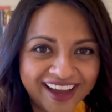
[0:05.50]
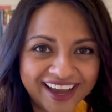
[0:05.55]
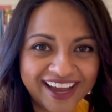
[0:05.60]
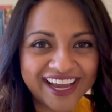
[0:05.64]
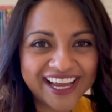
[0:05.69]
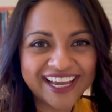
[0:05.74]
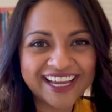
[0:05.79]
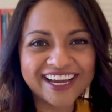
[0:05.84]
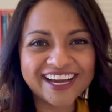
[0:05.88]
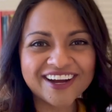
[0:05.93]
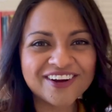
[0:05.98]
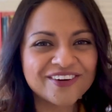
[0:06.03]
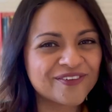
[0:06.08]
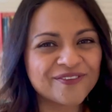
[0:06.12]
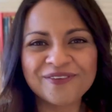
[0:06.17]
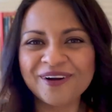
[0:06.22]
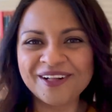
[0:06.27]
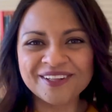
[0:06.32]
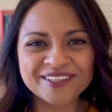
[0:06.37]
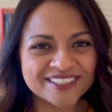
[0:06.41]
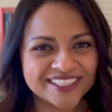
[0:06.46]
Hi,
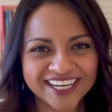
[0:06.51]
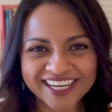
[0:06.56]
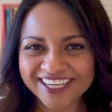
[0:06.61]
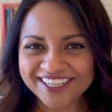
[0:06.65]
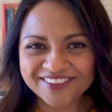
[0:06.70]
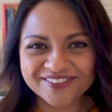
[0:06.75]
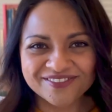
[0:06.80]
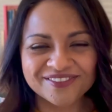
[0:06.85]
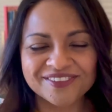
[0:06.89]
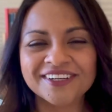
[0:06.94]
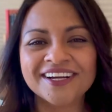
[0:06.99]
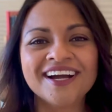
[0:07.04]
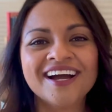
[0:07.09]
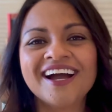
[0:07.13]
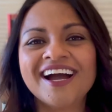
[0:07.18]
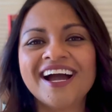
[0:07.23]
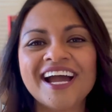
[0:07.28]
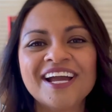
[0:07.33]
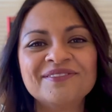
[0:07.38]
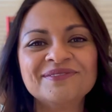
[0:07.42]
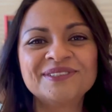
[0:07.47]
welcome.
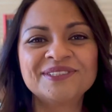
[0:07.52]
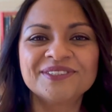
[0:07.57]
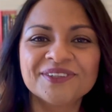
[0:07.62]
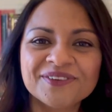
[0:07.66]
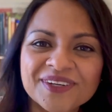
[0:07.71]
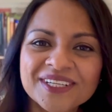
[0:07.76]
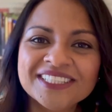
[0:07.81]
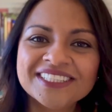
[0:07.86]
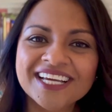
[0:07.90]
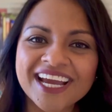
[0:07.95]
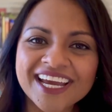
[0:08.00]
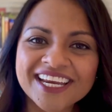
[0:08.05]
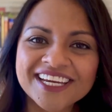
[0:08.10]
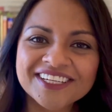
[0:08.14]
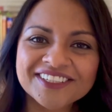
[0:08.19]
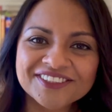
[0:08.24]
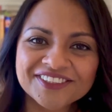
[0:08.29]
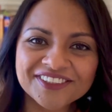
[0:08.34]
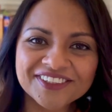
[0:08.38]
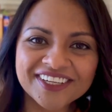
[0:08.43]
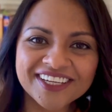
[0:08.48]
I'm so
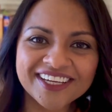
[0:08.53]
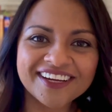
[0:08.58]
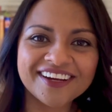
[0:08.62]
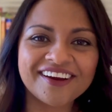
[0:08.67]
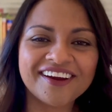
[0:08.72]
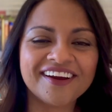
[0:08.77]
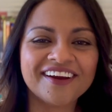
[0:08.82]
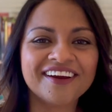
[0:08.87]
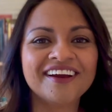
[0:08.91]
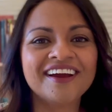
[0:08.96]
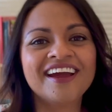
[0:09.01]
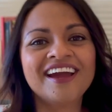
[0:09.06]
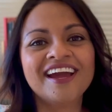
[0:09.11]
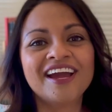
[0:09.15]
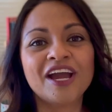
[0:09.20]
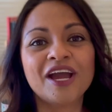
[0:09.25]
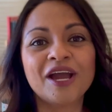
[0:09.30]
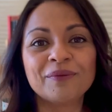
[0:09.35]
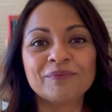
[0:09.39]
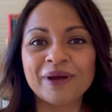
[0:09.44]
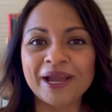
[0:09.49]
excited you're here.
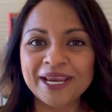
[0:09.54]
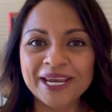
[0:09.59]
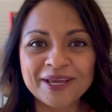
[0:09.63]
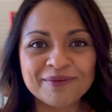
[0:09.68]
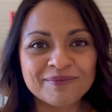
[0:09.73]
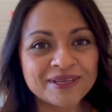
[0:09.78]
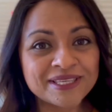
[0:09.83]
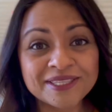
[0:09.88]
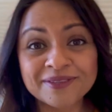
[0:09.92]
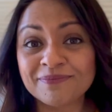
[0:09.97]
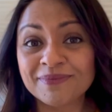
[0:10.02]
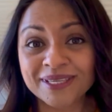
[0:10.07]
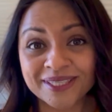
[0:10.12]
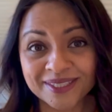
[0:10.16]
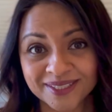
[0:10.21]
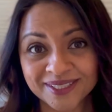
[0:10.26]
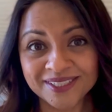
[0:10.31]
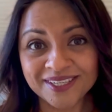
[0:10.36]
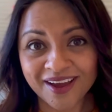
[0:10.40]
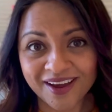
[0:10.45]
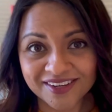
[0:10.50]
My name is Miss
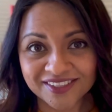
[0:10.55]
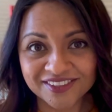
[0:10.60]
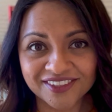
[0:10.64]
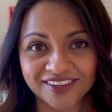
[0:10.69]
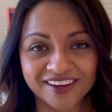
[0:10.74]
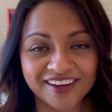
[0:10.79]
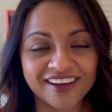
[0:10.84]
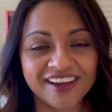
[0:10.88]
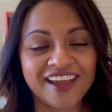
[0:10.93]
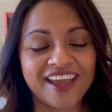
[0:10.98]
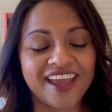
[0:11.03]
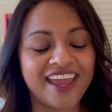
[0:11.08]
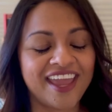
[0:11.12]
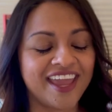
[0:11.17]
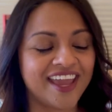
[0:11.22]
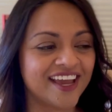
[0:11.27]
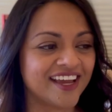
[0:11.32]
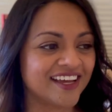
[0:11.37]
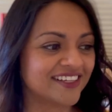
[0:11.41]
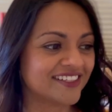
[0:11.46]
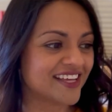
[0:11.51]
Natasha,
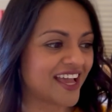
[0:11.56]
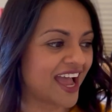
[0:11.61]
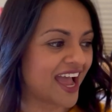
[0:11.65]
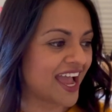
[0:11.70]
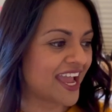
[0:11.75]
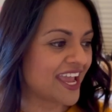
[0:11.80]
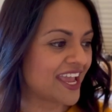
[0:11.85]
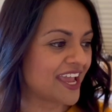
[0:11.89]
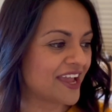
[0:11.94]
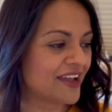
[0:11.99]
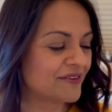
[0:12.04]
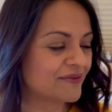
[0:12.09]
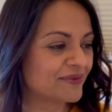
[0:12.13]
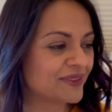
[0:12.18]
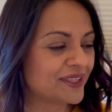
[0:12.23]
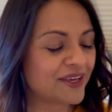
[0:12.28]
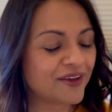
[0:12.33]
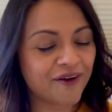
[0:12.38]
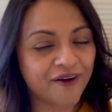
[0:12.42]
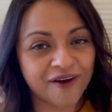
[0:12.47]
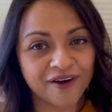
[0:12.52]
and I am
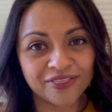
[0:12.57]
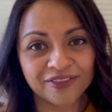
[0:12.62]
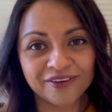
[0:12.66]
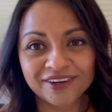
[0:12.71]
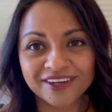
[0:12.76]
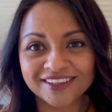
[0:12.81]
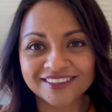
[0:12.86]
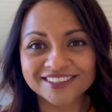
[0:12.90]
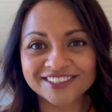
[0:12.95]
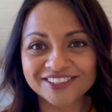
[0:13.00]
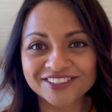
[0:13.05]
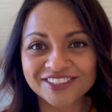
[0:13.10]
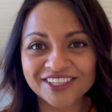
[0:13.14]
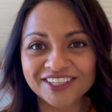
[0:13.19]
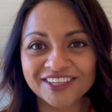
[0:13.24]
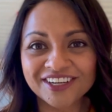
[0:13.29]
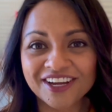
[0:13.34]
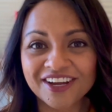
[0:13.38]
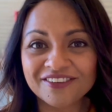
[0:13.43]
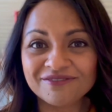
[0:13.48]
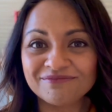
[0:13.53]
the author and
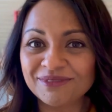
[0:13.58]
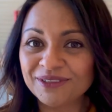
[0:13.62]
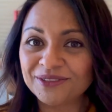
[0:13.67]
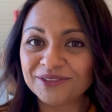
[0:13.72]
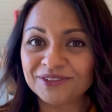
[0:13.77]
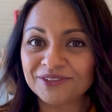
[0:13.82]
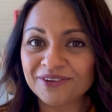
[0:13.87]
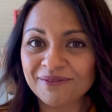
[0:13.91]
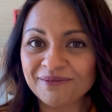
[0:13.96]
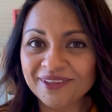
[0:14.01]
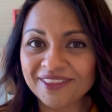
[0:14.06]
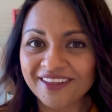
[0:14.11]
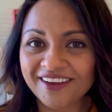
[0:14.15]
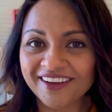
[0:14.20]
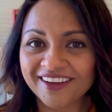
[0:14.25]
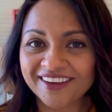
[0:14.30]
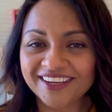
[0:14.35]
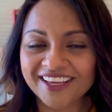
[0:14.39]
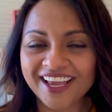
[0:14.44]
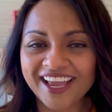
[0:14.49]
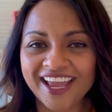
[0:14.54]
illustrator of Moon's
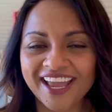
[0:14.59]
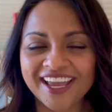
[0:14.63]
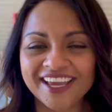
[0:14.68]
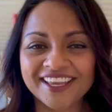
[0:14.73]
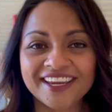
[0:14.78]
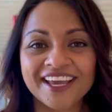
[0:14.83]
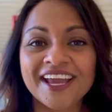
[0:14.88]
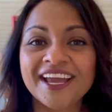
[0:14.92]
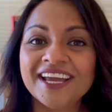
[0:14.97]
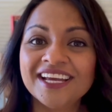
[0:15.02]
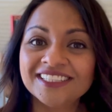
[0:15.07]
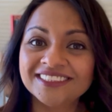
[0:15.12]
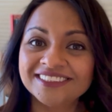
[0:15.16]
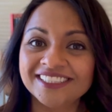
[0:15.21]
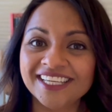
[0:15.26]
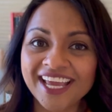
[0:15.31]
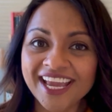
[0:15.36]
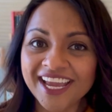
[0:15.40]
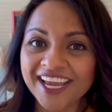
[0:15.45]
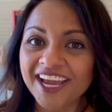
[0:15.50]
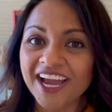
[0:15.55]
Ramadan. And
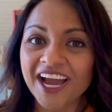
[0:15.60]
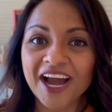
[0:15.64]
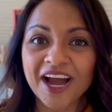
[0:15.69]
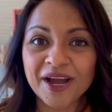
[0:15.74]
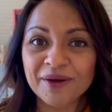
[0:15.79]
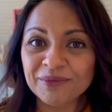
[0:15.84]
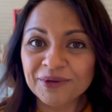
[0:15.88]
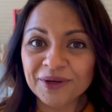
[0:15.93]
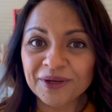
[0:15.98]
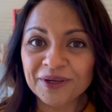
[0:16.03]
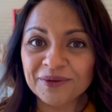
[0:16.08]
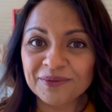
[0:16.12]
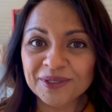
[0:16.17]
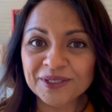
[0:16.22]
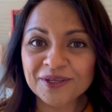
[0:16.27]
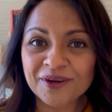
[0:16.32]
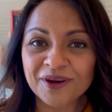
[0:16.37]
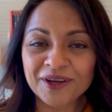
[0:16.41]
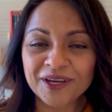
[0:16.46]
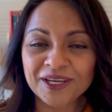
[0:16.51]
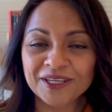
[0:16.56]
today I'm going to be
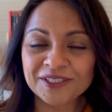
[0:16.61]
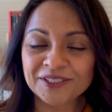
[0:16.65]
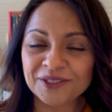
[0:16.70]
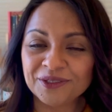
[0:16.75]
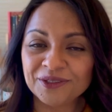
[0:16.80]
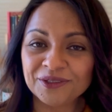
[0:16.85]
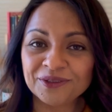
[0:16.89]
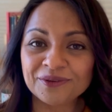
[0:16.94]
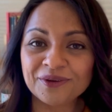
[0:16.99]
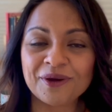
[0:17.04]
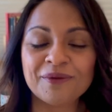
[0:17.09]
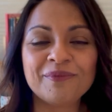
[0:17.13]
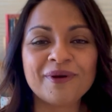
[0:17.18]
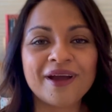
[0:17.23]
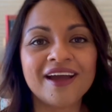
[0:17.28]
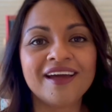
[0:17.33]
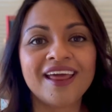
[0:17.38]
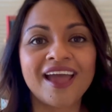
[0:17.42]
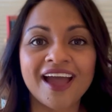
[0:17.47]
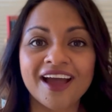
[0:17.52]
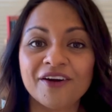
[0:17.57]
talking to you
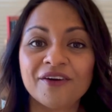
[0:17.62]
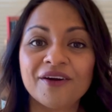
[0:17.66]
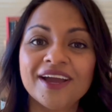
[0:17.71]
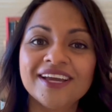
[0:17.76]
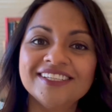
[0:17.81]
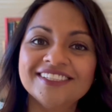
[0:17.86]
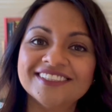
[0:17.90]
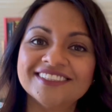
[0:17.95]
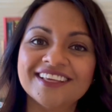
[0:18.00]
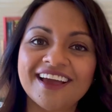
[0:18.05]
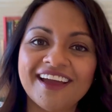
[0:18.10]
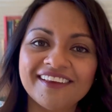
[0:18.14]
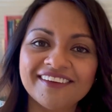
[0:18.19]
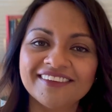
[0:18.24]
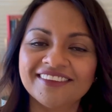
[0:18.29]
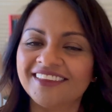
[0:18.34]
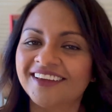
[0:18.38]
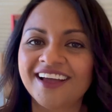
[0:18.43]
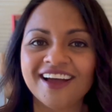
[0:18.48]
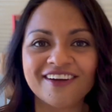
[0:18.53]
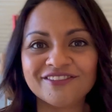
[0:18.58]
about how I designed
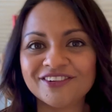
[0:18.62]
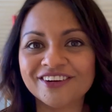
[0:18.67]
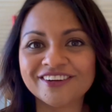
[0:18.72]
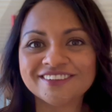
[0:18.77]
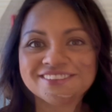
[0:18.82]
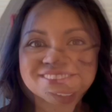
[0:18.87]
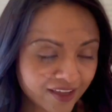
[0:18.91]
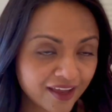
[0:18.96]
the cover.